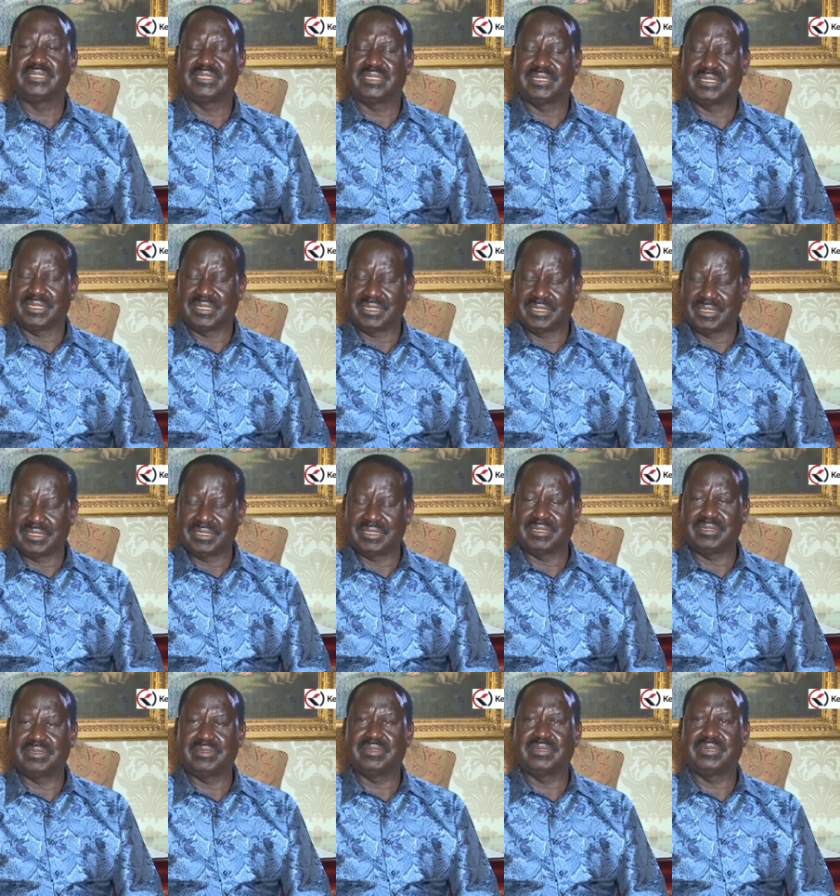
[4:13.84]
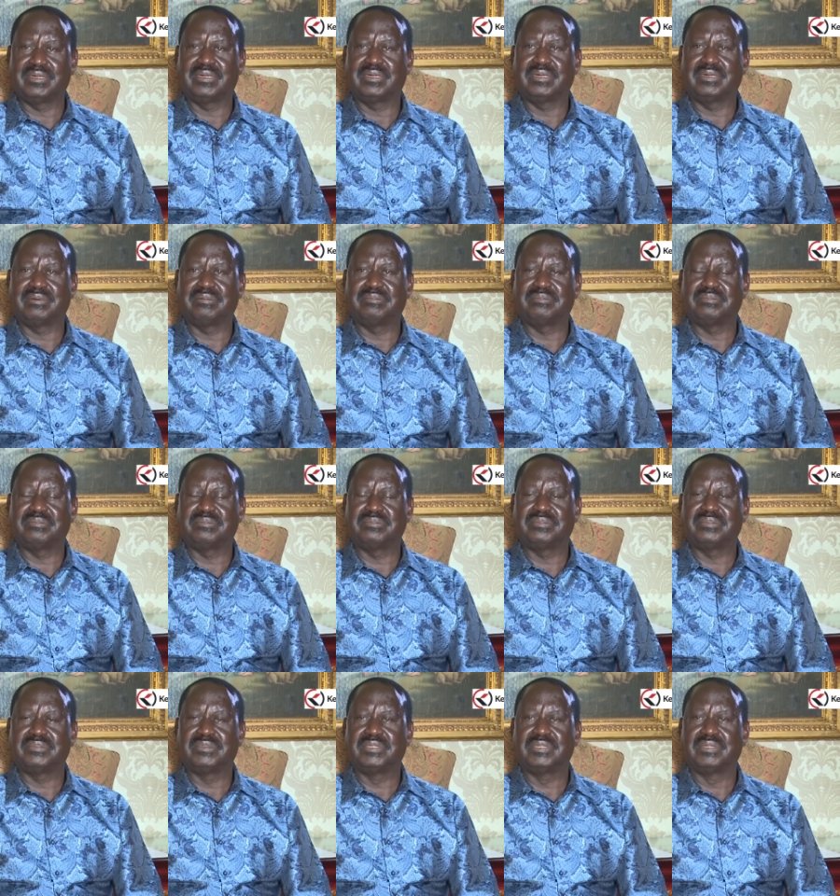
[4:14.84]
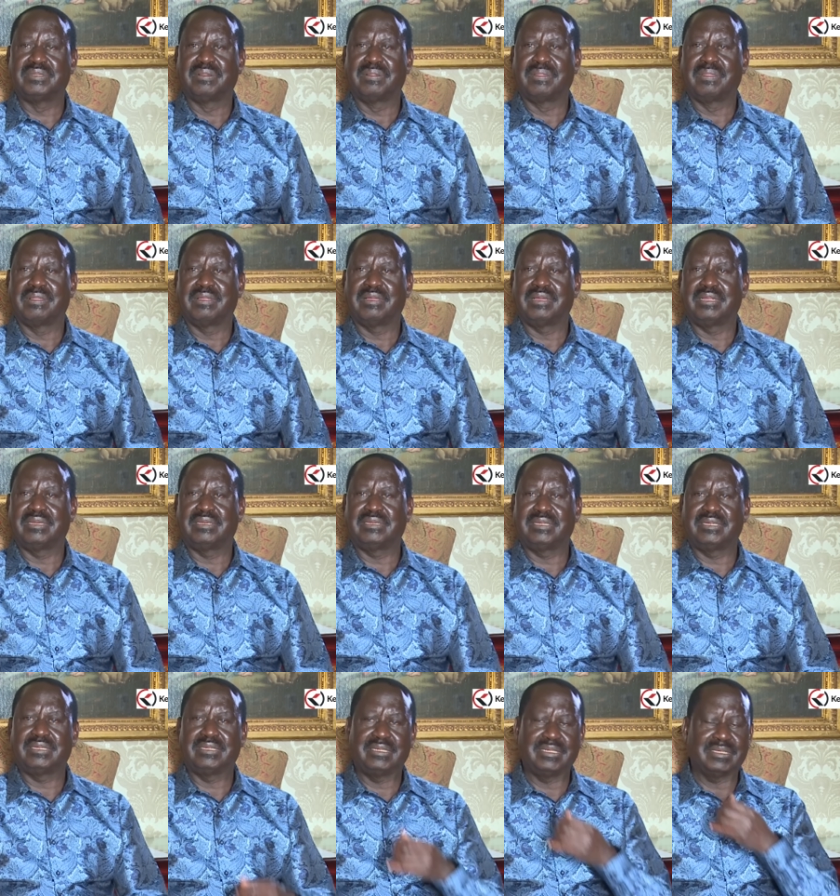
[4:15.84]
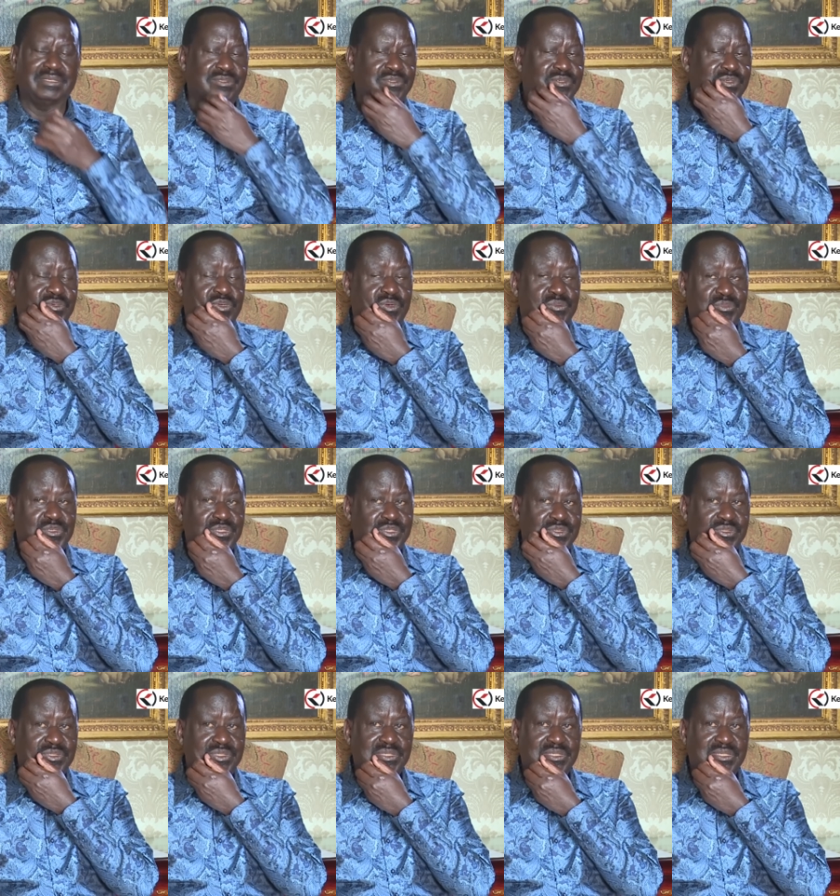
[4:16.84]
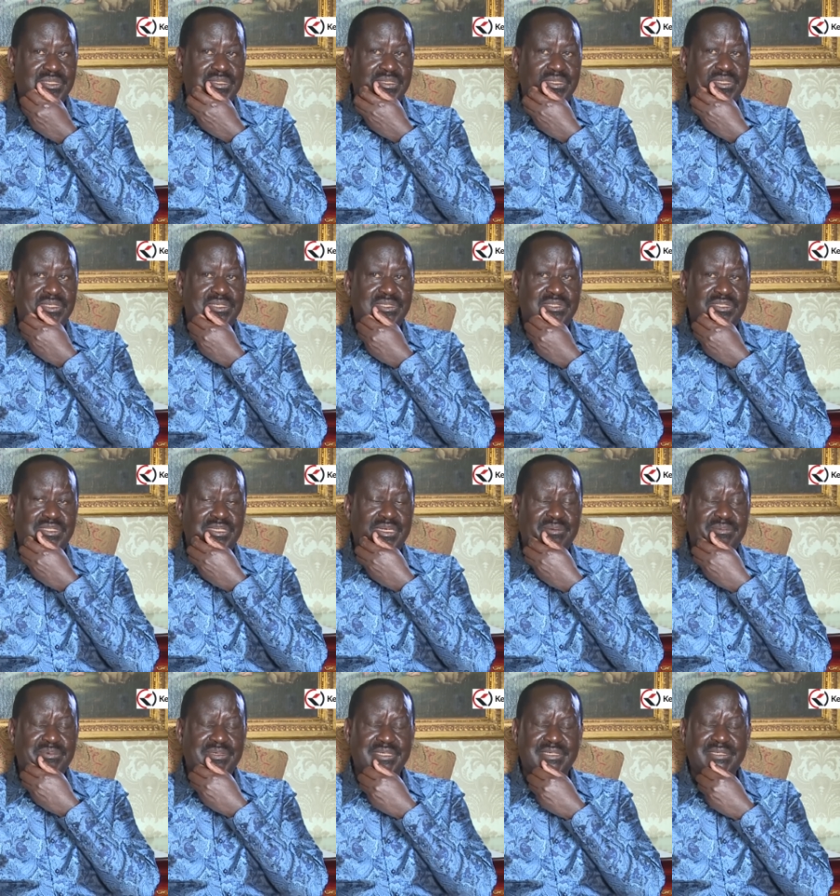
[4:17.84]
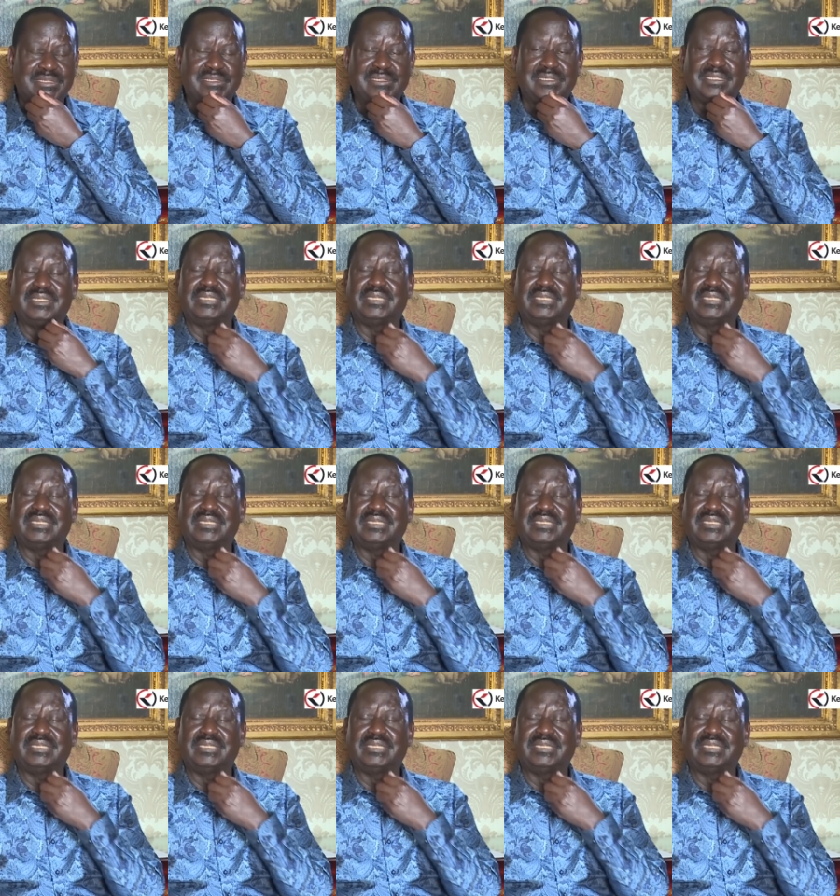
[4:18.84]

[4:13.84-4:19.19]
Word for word: the um, Electoral Commission uh, chairman,